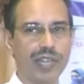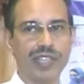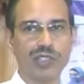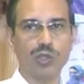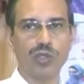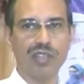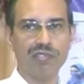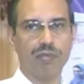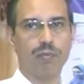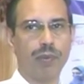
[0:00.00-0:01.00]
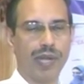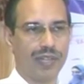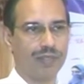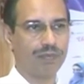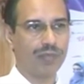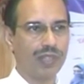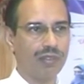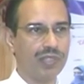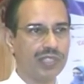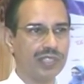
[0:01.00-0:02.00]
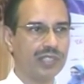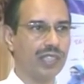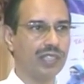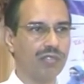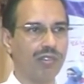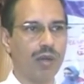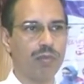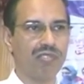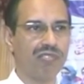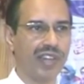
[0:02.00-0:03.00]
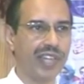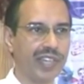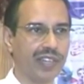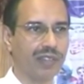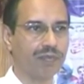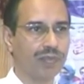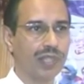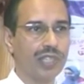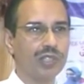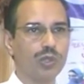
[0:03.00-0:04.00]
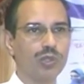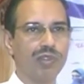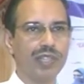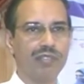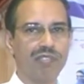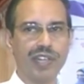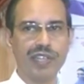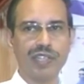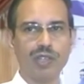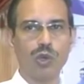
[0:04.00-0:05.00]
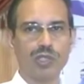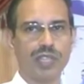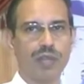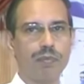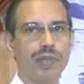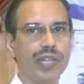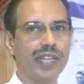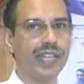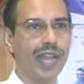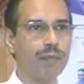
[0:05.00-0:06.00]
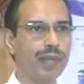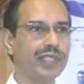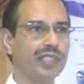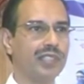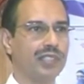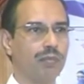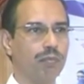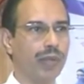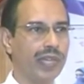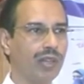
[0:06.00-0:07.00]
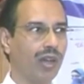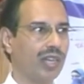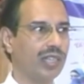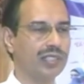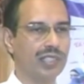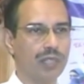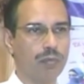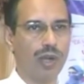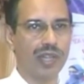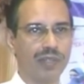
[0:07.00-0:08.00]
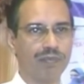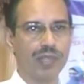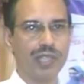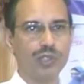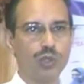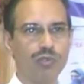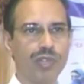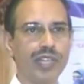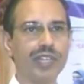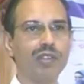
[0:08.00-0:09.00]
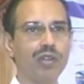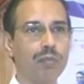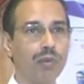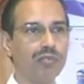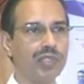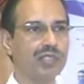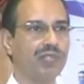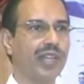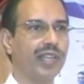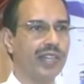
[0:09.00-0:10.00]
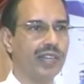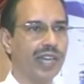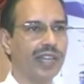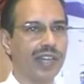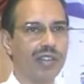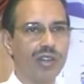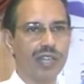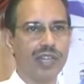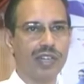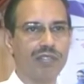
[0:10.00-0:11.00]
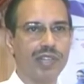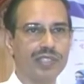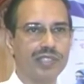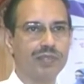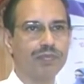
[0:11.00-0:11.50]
as you give blood, which is in the form of ferritin. So when the ferritin goes up, it damages many organs in the body. So we need to remove this ferritin at regular intervals